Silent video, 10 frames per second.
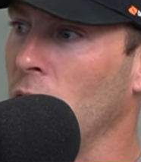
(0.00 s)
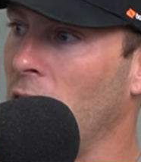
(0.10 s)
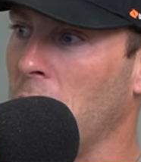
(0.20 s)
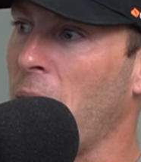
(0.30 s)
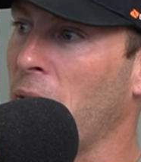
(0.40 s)
The
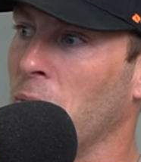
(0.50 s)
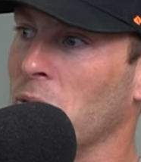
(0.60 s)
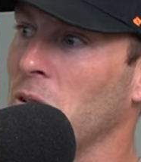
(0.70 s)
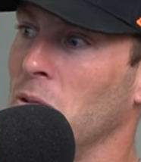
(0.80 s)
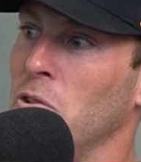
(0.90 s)
double backflip was
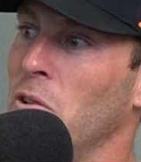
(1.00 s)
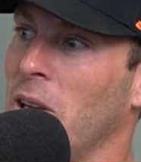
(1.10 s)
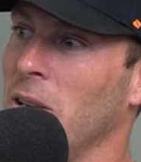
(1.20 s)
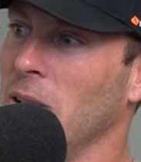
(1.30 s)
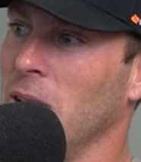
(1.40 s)
still new
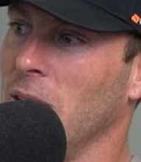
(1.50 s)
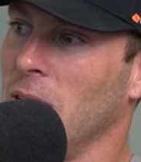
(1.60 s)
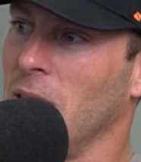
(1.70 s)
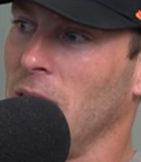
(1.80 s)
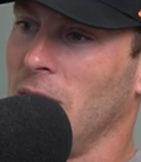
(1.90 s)
then.
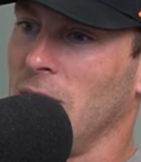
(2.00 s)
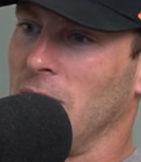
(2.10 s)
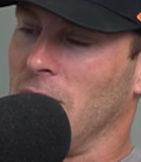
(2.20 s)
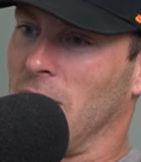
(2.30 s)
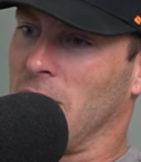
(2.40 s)

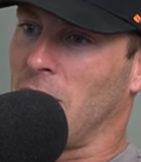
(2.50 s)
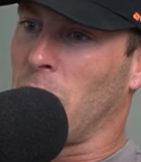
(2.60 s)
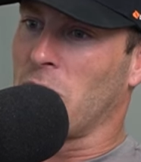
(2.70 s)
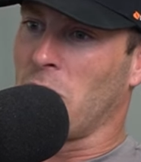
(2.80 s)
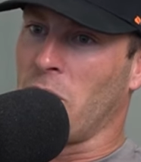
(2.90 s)
So
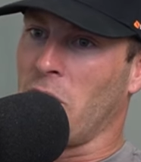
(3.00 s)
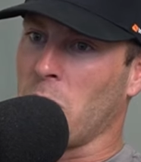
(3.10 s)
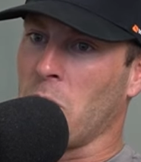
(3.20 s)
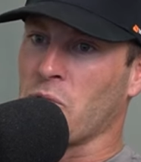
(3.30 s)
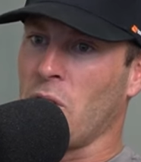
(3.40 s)
once I realised
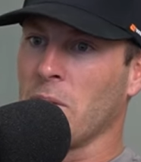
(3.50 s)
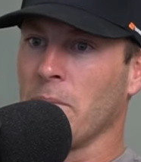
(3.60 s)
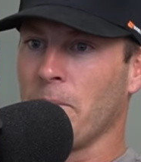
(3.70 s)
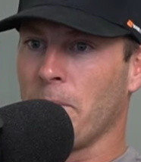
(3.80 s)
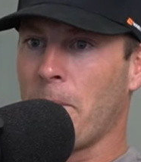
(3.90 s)
what was wrong,
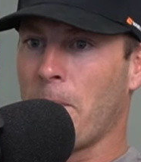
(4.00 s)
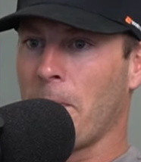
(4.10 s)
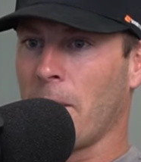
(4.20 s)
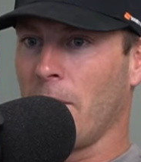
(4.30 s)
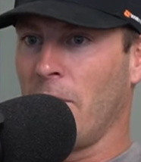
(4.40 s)

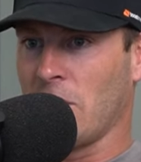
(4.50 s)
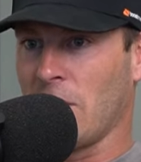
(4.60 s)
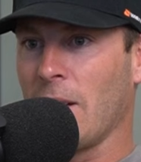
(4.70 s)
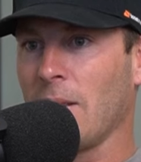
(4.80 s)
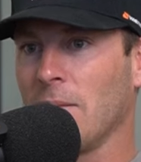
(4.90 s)
I fixed
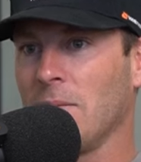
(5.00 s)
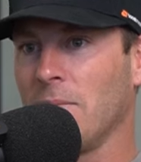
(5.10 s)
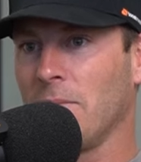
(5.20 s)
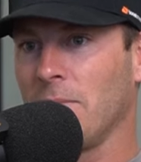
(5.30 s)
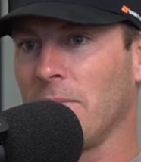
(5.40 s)
that,
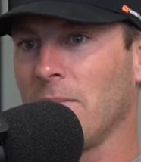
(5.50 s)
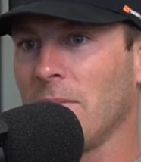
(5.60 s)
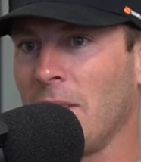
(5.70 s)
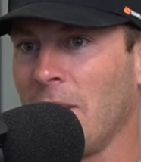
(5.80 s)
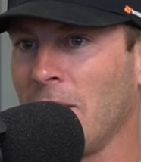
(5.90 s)
and
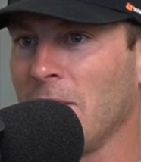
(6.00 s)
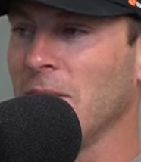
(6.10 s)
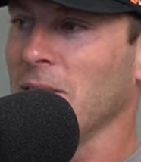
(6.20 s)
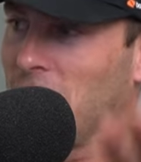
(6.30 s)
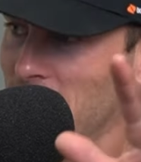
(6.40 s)
then
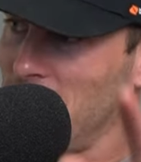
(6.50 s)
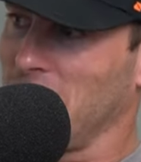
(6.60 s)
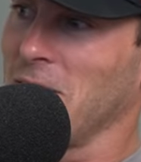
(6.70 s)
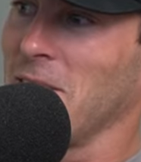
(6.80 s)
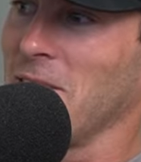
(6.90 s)

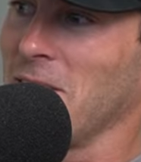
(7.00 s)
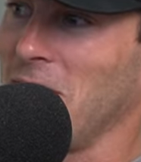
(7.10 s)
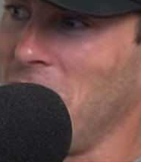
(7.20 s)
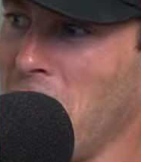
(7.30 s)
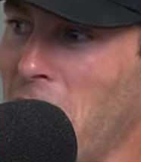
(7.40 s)

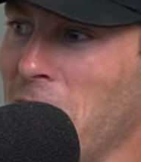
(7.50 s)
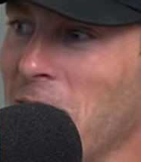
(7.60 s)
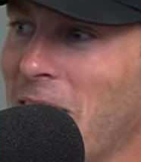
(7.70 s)
on you go.